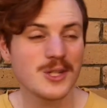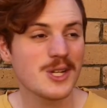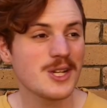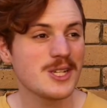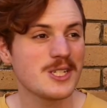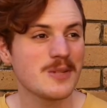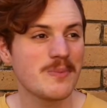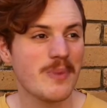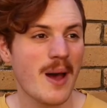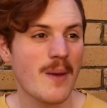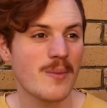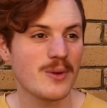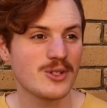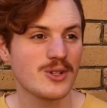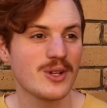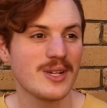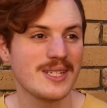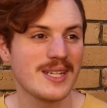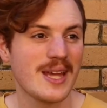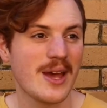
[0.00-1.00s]
turn to
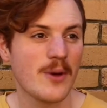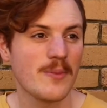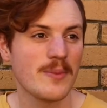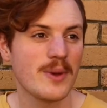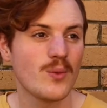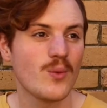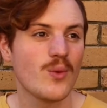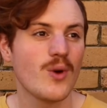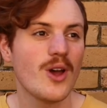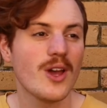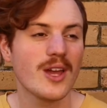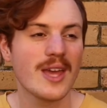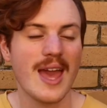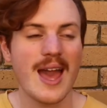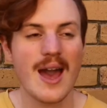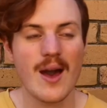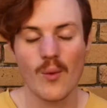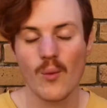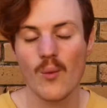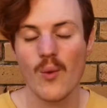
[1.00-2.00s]
puppetry to help me work
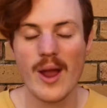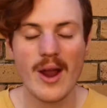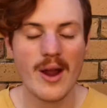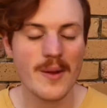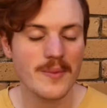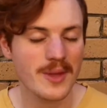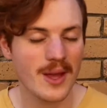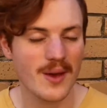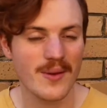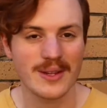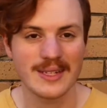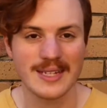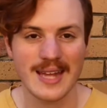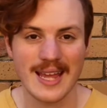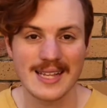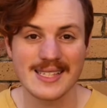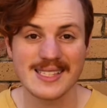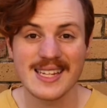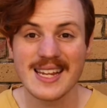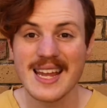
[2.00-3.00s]
out where I'm going
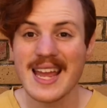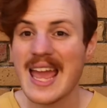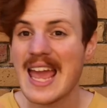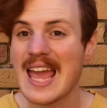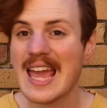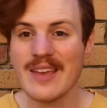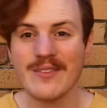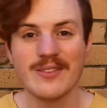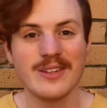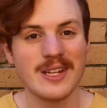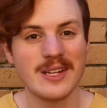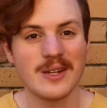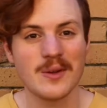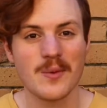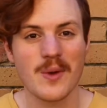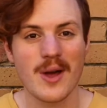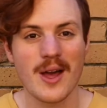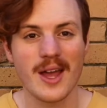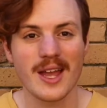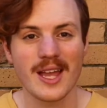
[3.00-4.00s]
next, even in a
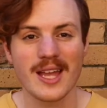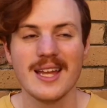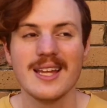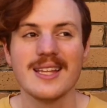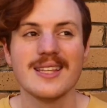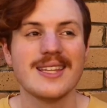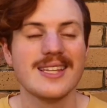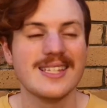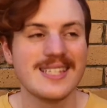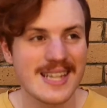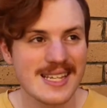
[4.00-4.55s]
work that